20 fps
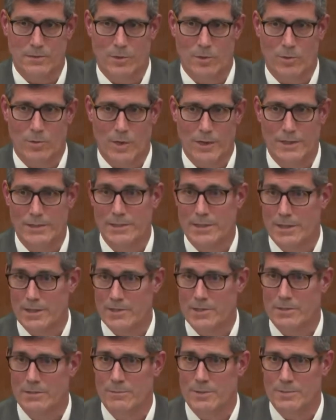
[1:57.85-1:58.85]

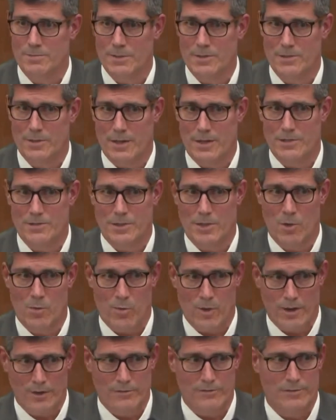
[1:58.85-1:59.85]
quantitation, which means they actually
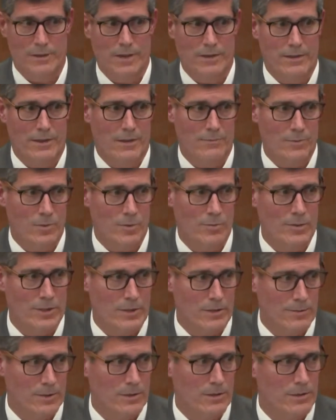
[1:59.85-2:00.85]
quantify the abnormal
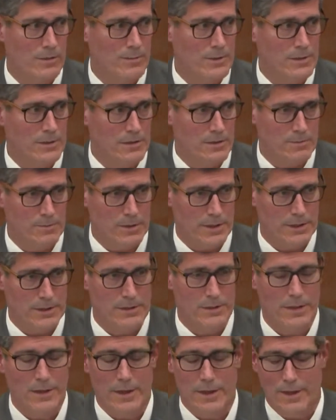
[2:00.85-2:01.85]
hemoglobin in the blood.